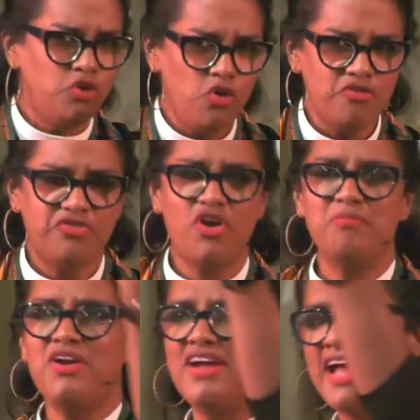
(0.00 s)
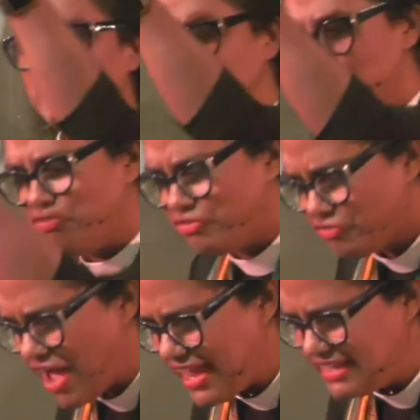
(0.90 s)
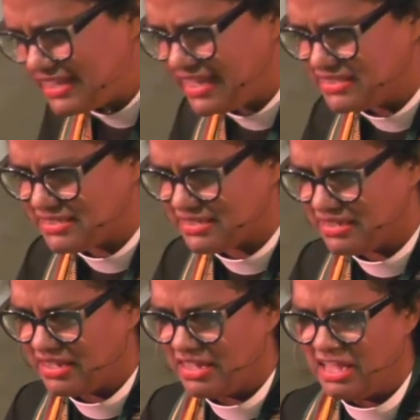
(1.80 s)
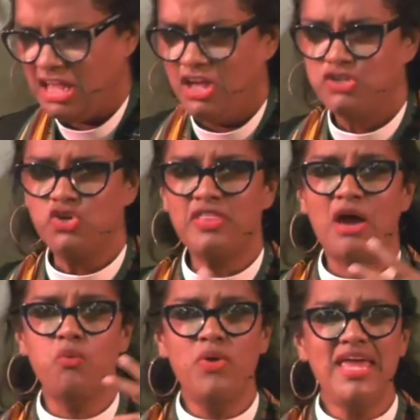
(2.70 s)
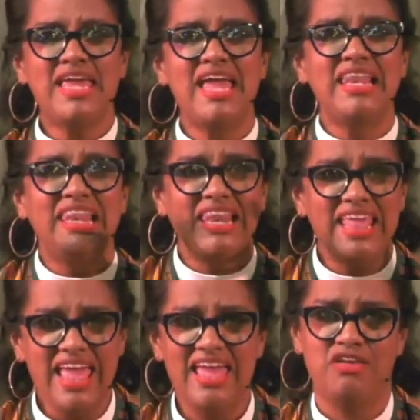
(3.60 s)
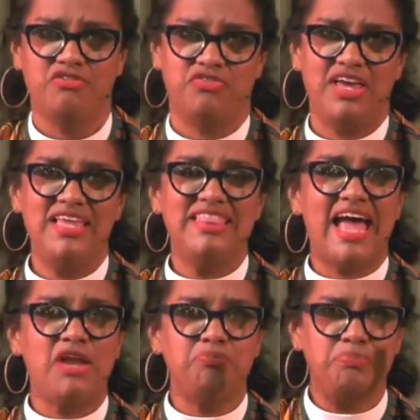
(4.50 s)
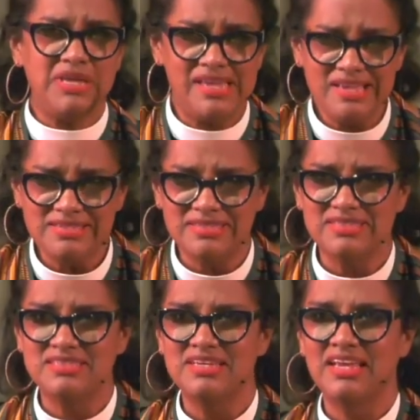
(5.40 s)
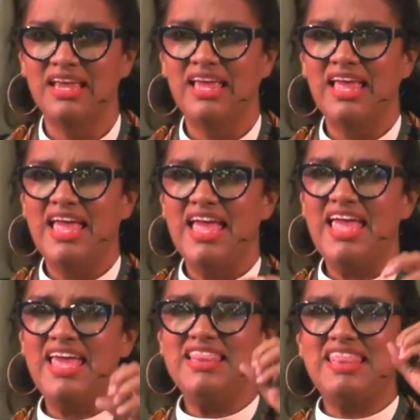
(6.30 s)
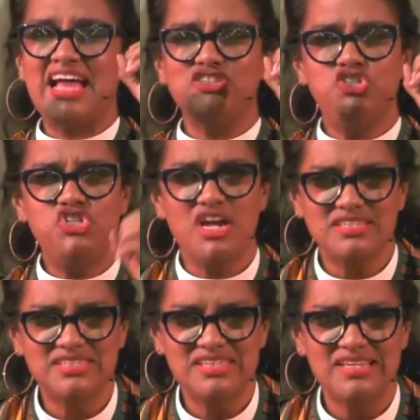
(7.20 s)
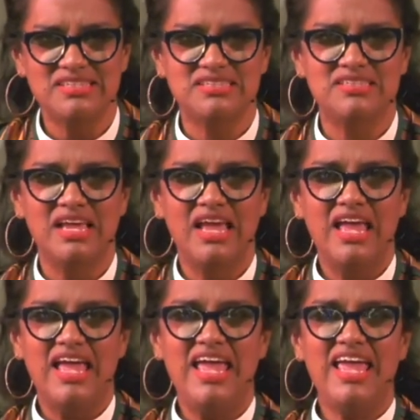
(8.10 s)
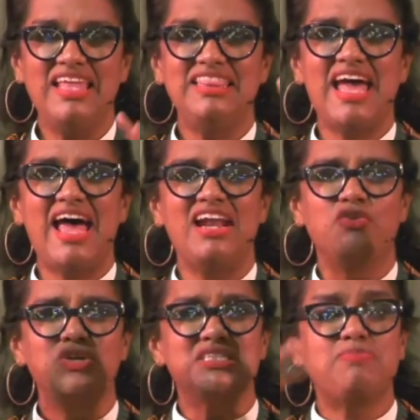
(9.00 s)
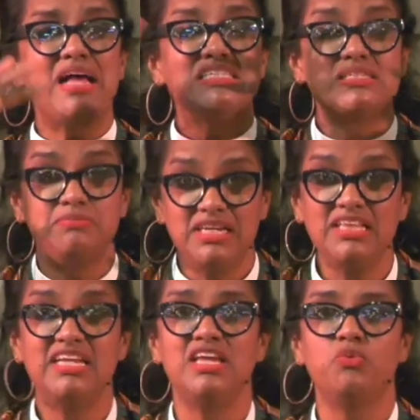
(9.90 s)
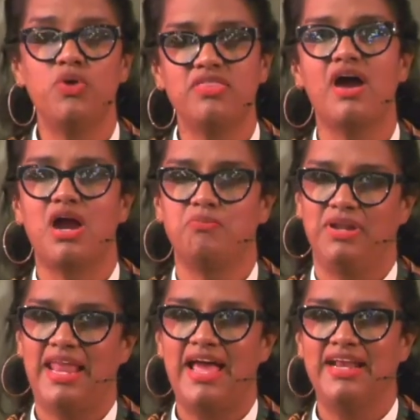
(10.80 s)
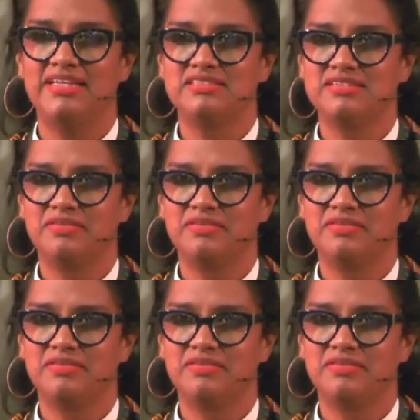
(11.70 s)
look for America and to find it, so that we can live in that peace, in that justice, in that responsibility with our planet.